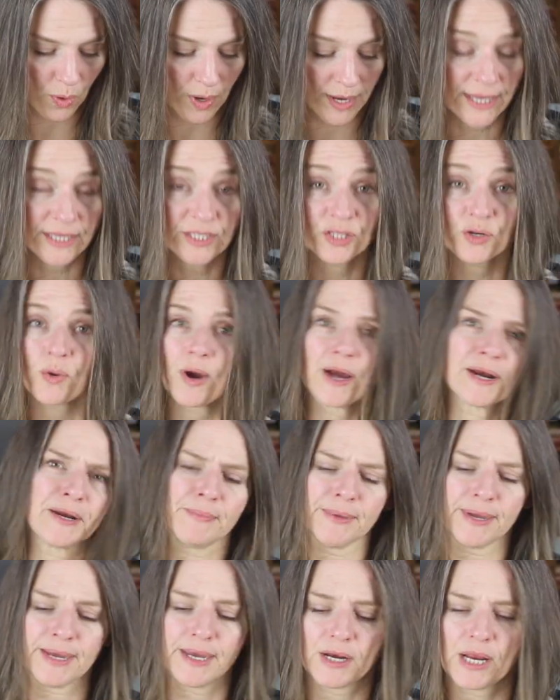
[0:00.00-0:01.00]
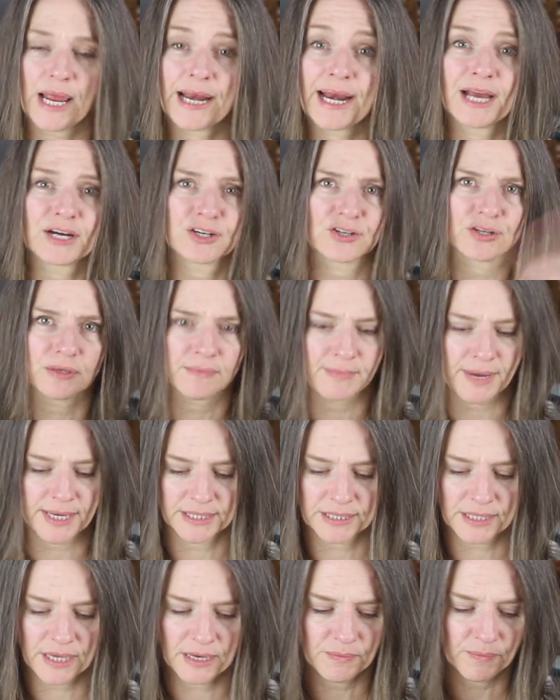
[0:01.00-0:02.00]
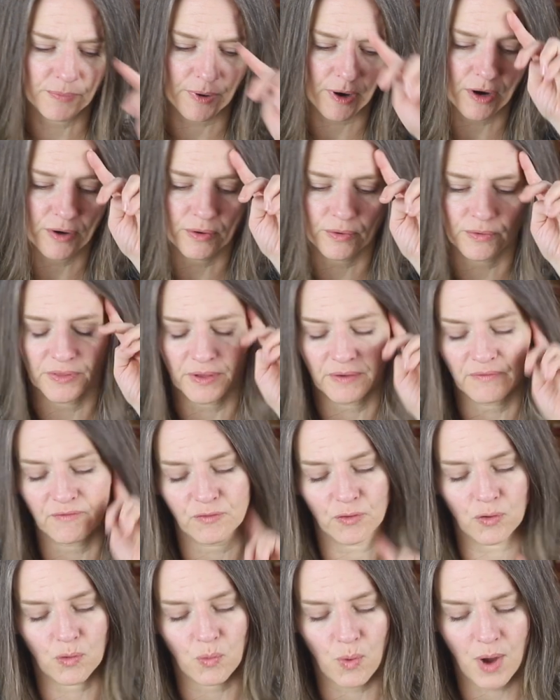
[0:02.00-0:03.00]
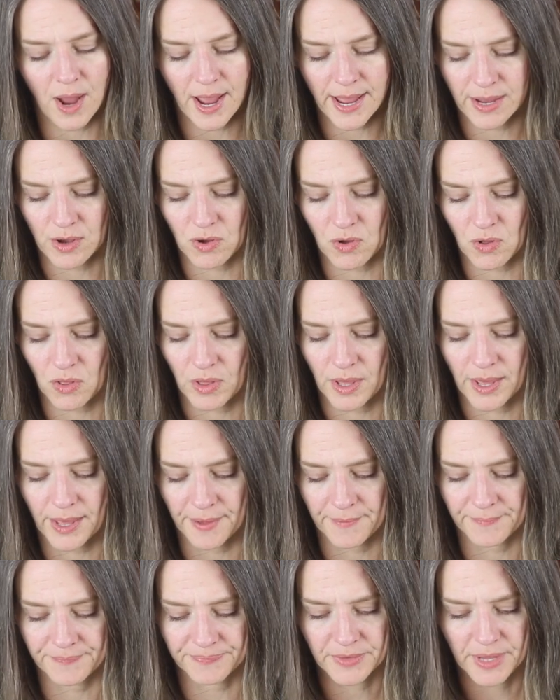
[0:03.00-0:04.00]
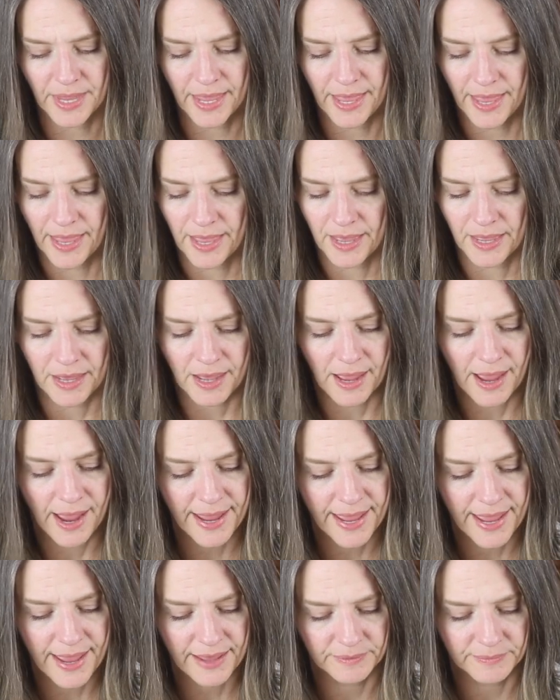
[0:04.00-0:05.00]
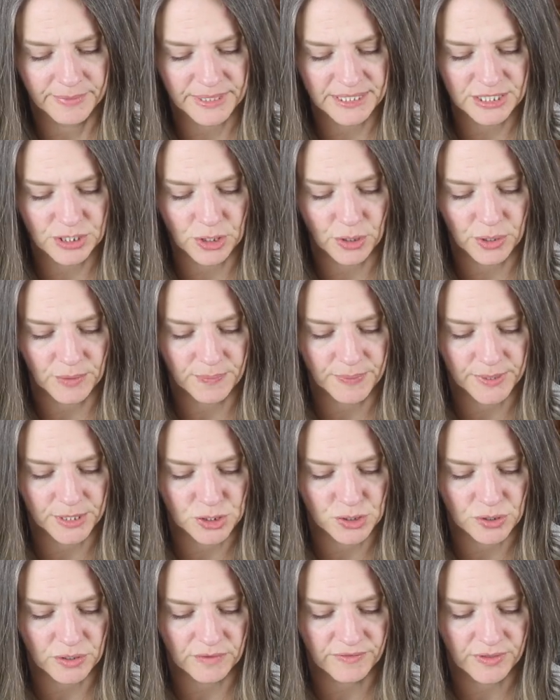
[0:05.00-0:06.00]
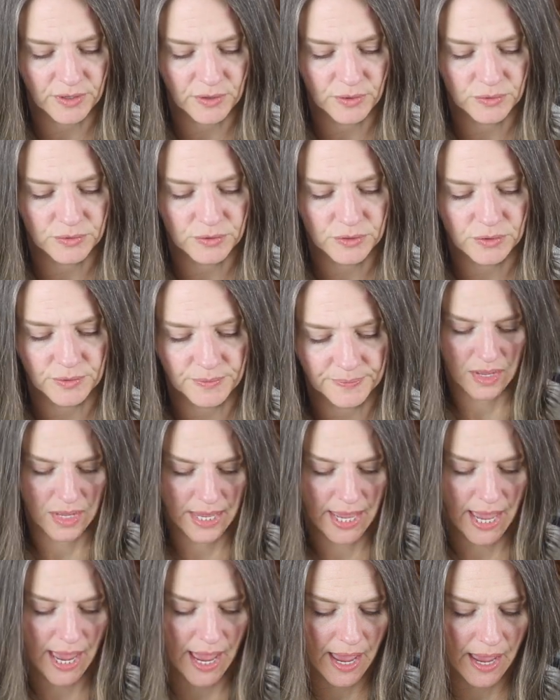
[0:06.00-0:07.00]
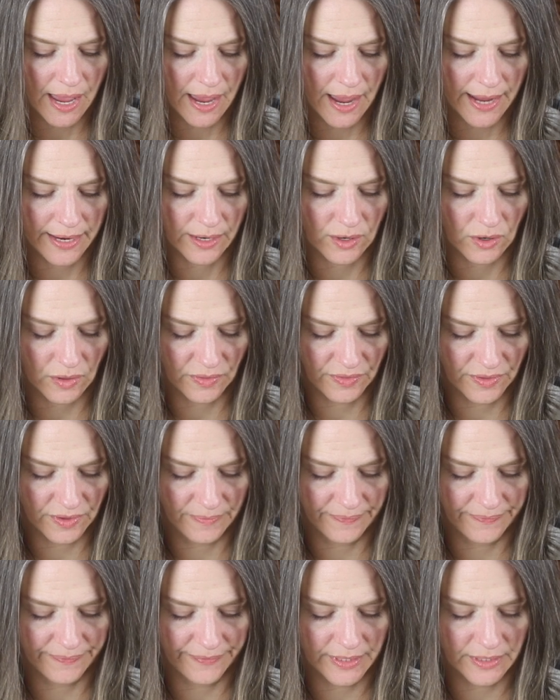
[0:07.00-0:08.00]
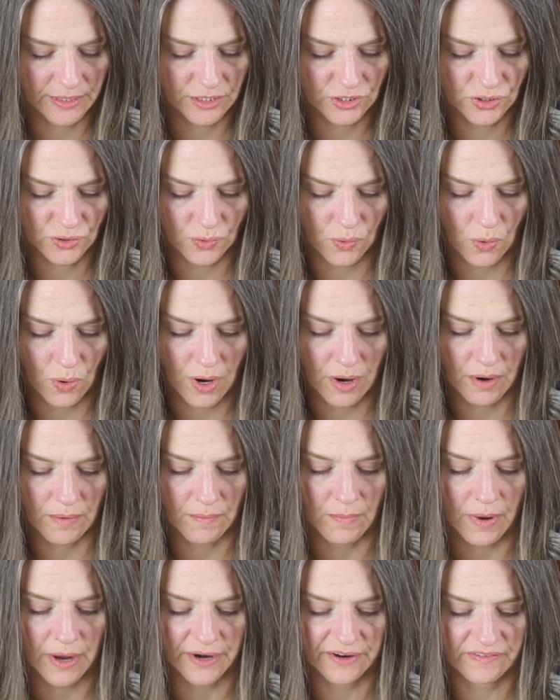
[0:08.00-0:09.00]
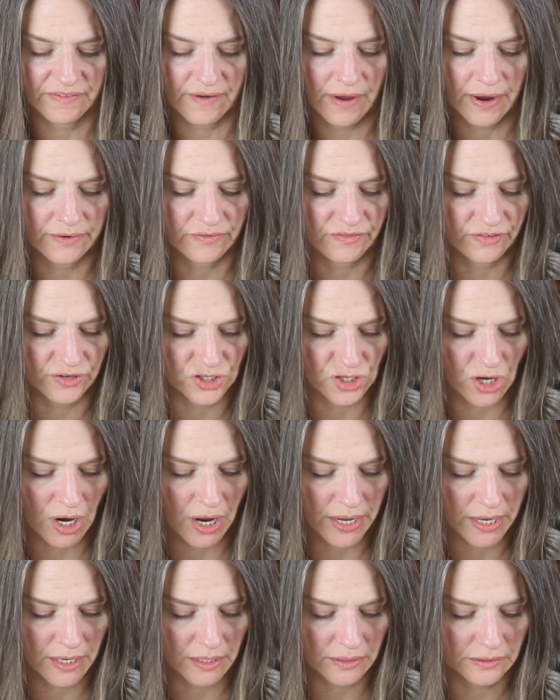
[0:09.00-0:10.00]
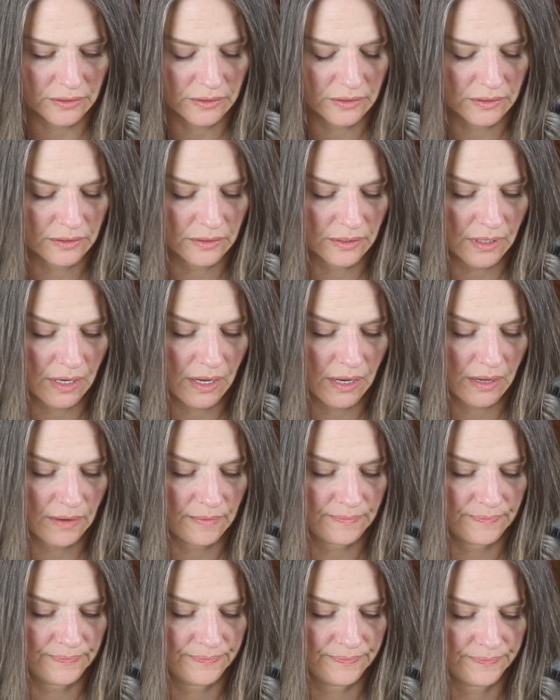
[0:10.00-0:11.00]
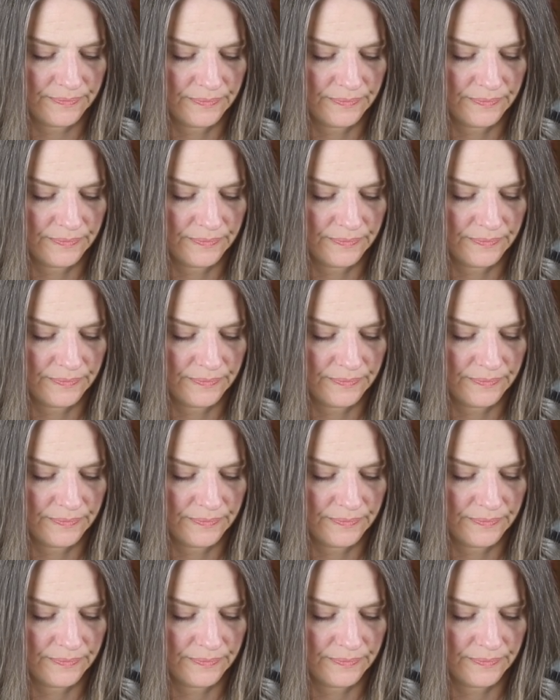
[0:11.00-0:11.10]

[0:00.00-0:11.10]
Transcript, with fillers: wore his quite a bit, and actually my son borrowed them for a while. Um, I, let me show you a picture of those. Yeah, I called them in a score modified for giants. Um,